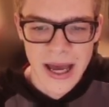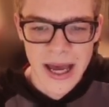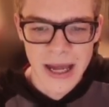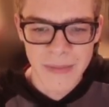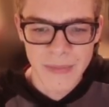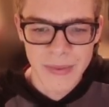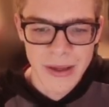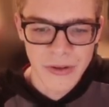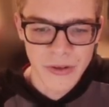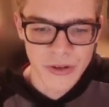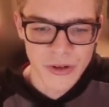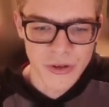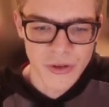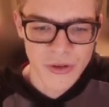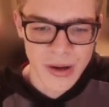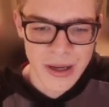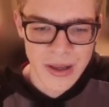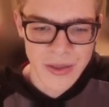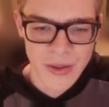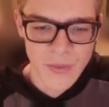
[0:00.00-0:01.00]
and begins to
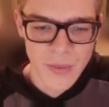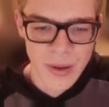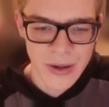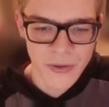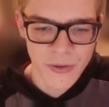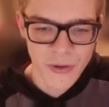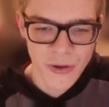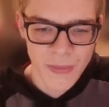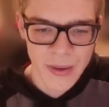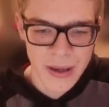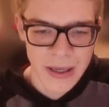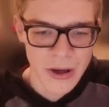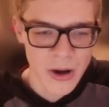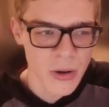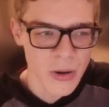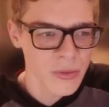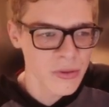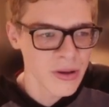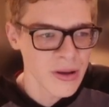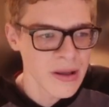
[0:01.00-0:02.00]
drag in the wind from a
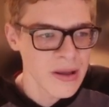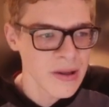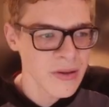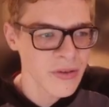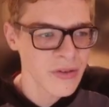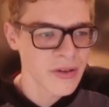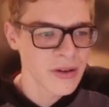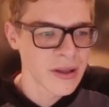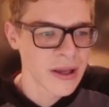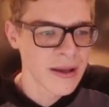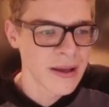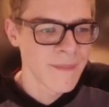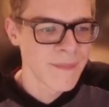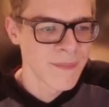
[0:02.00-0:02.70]
colder easterly.